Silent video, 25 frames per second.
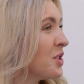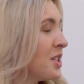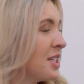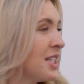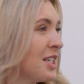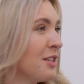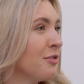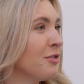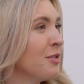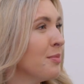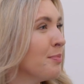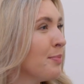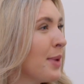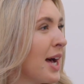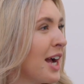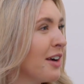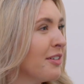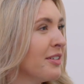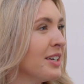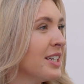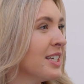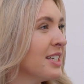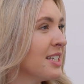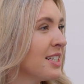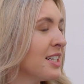of different
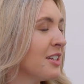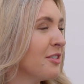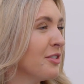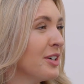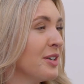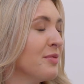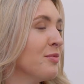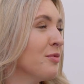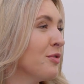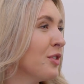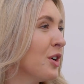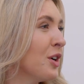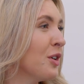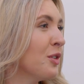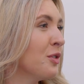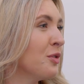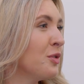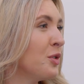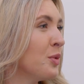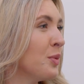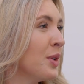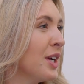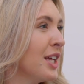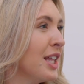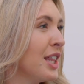barriers that are
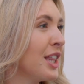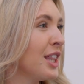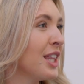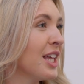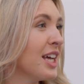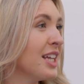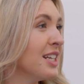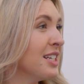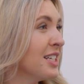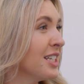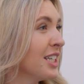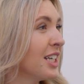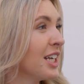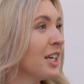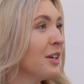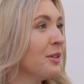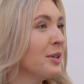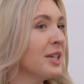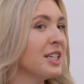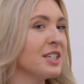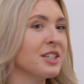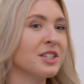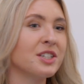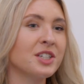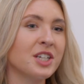involved with
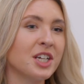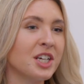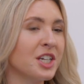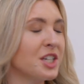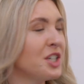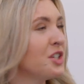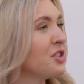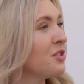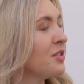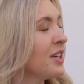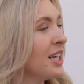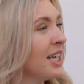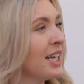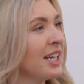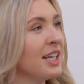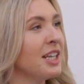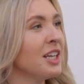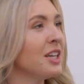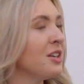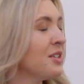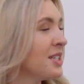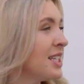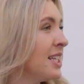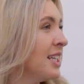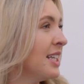undergoing surgery and
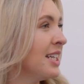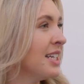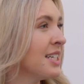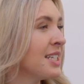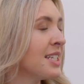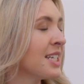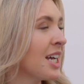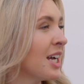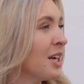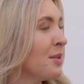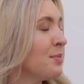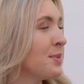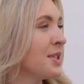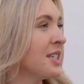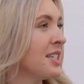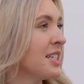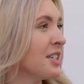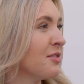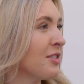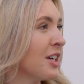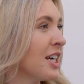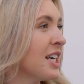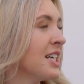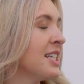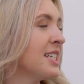using these types of
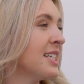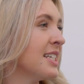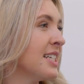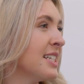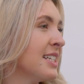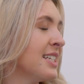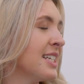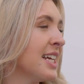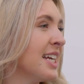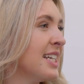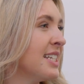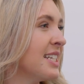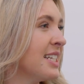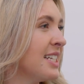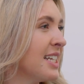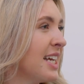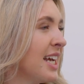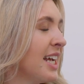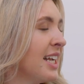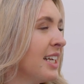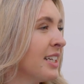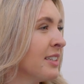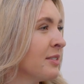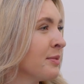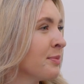devices day to
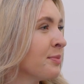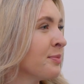day.